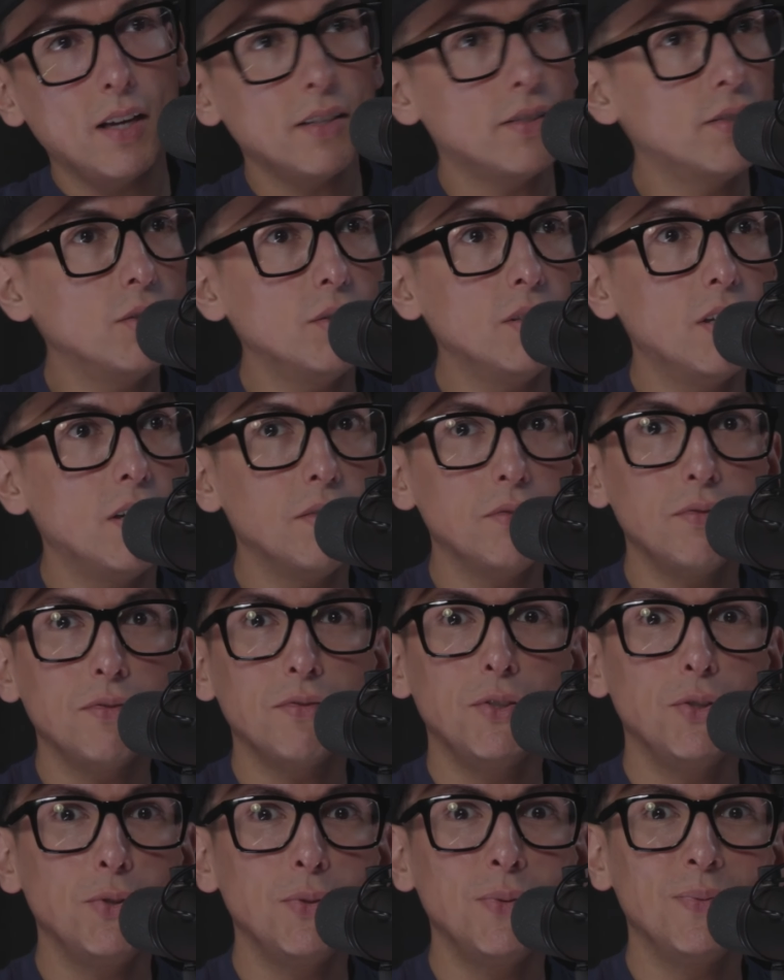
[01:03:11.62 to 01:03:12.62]
I still
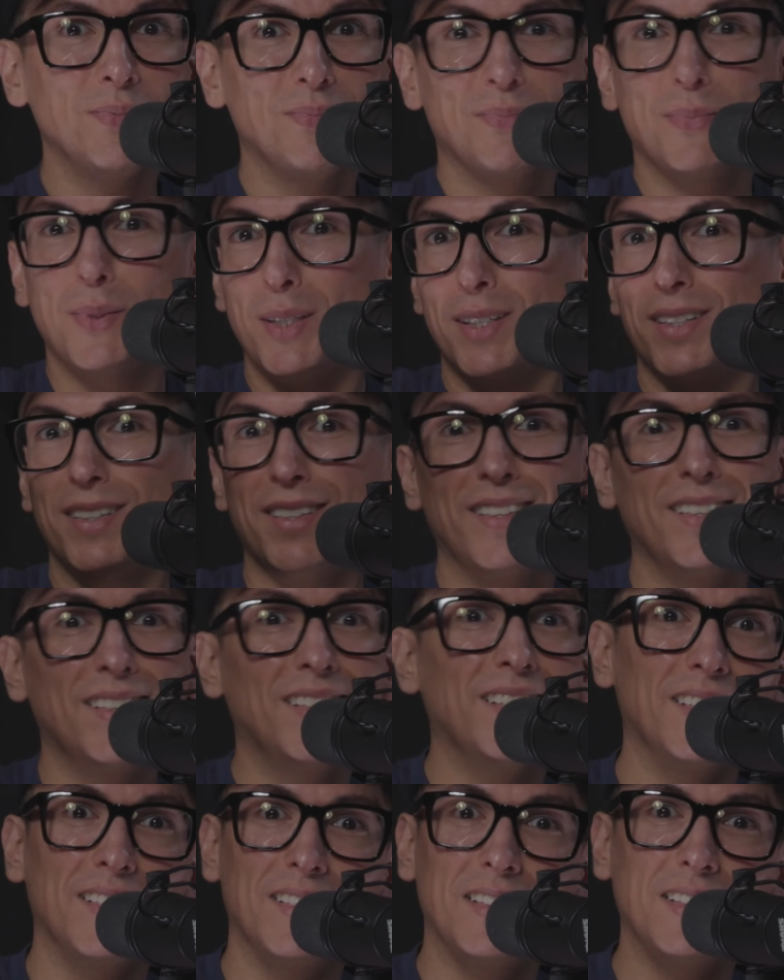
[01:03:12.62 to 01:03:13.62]
love you, but
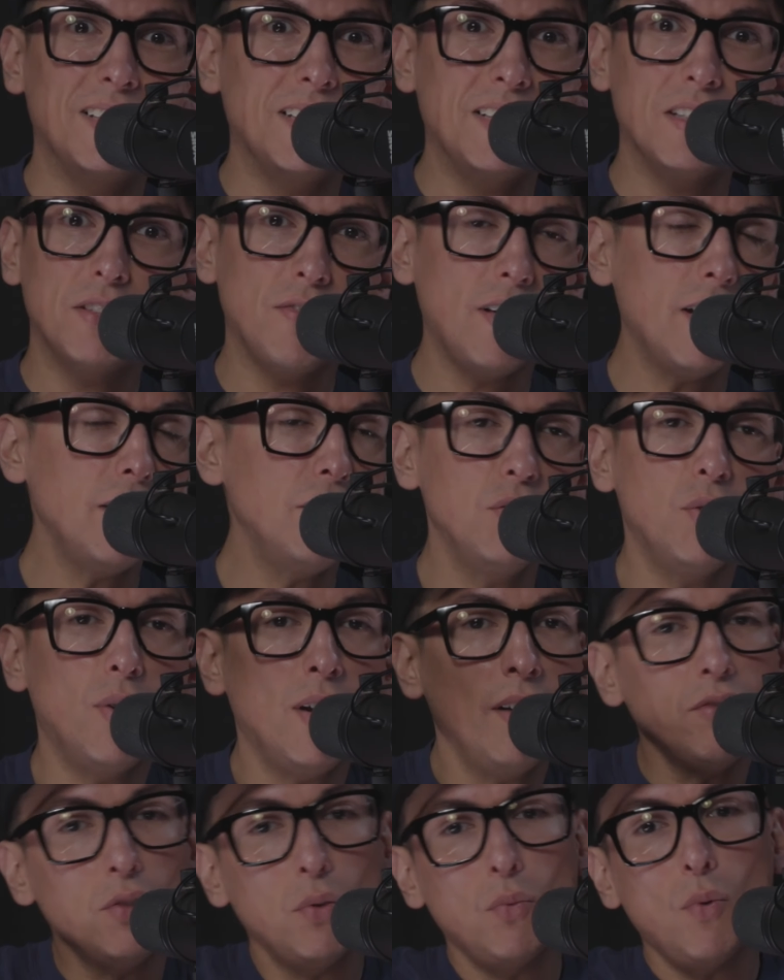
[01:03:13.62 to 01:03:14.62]
it's fine. You
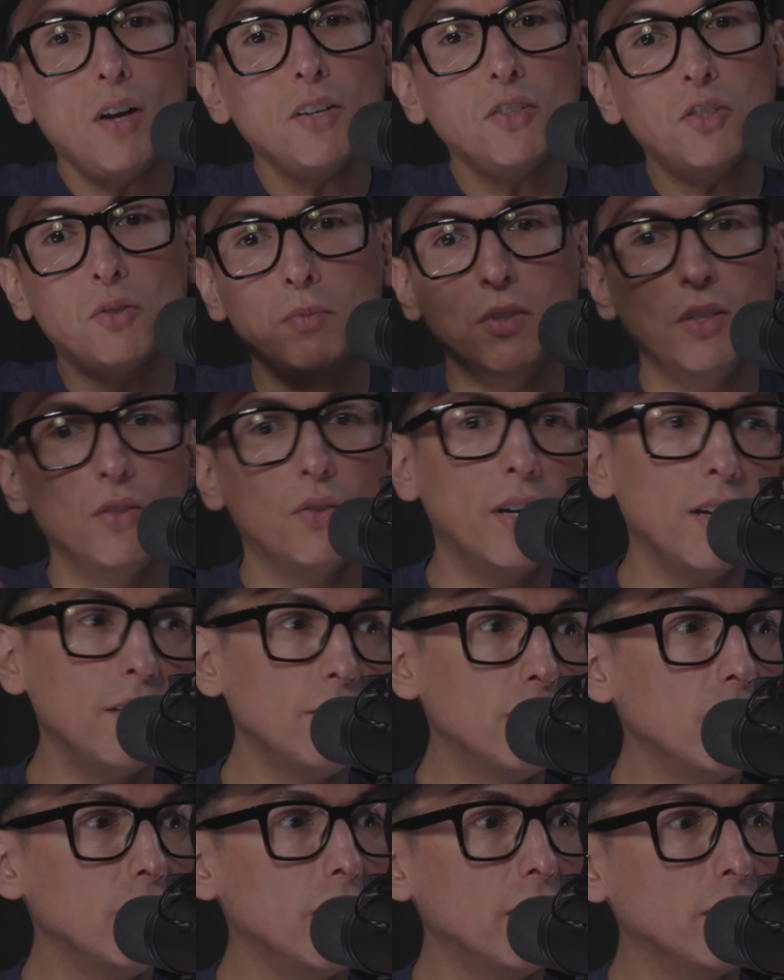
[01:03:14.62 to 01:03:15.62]
don't have to watch me. You don't
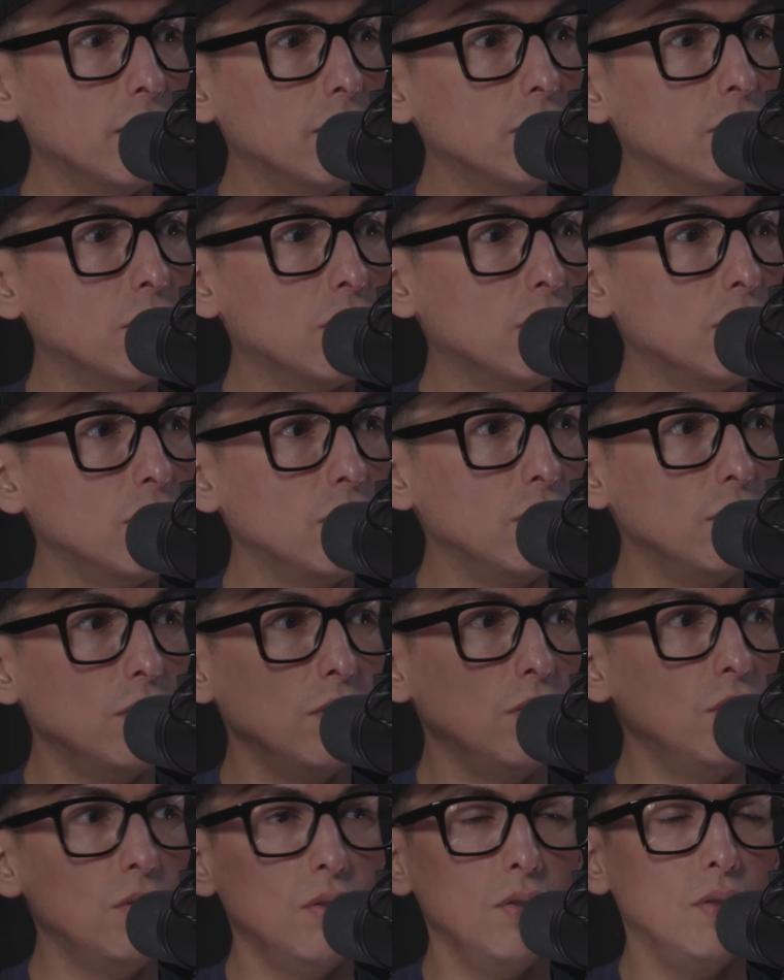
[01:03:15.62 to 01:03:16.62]
have to like,
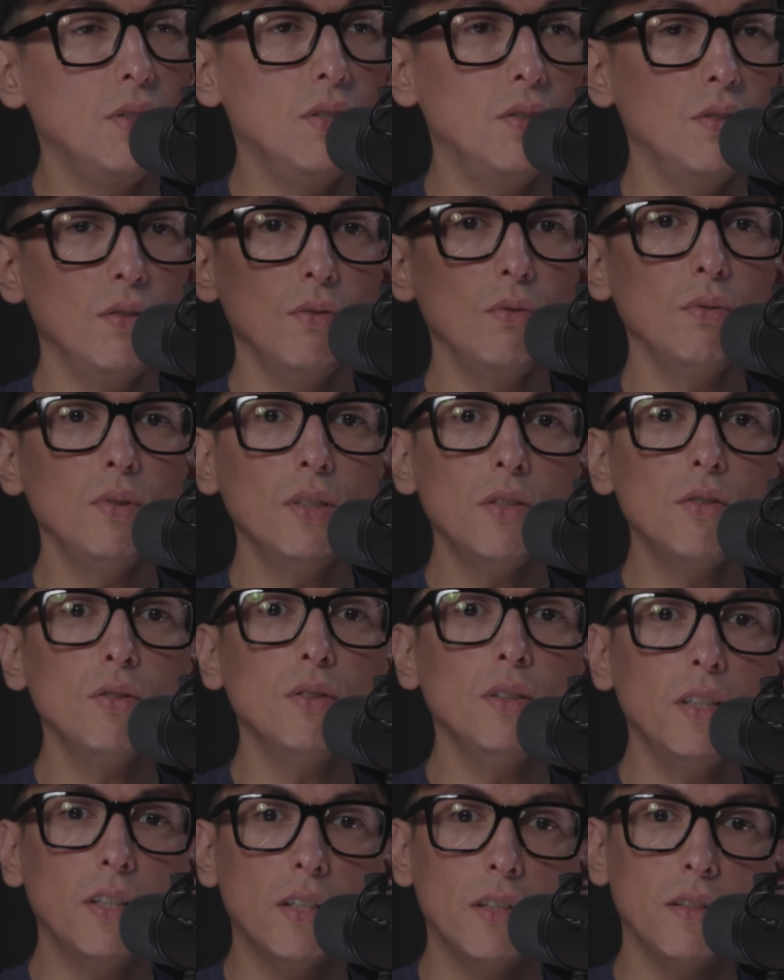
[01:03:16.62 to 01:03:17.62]
you
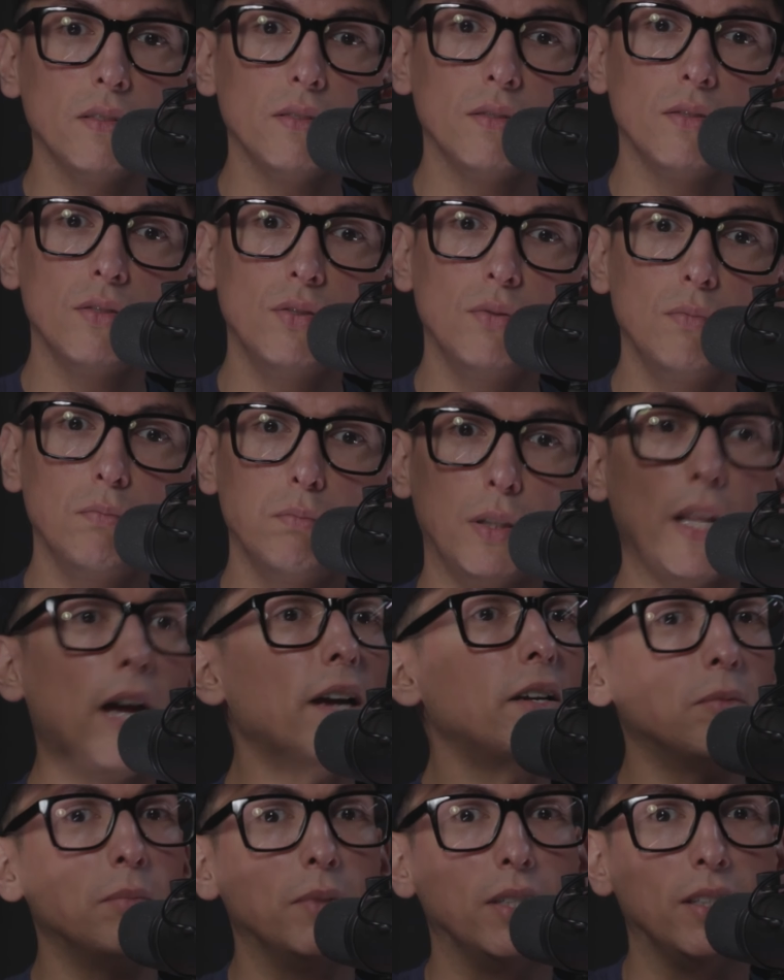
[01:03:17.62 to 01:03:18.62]
literally can
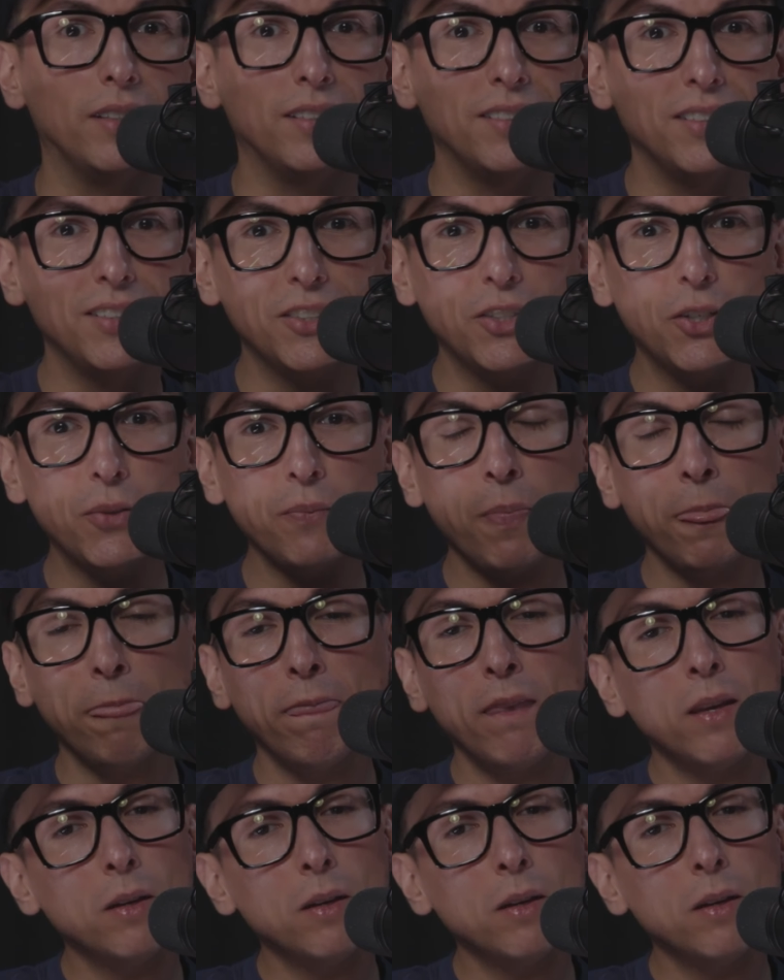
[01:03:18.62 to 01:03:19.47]
block me, you know?